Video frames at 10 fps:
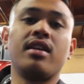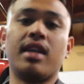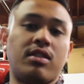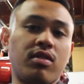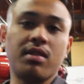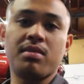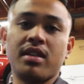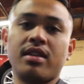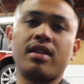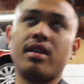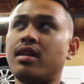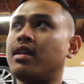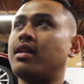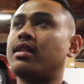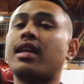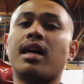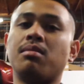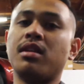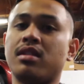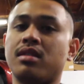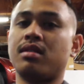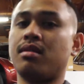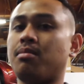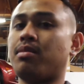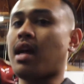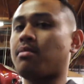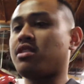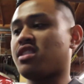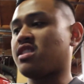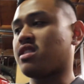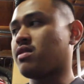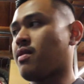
It's only been 9 months, but I'm just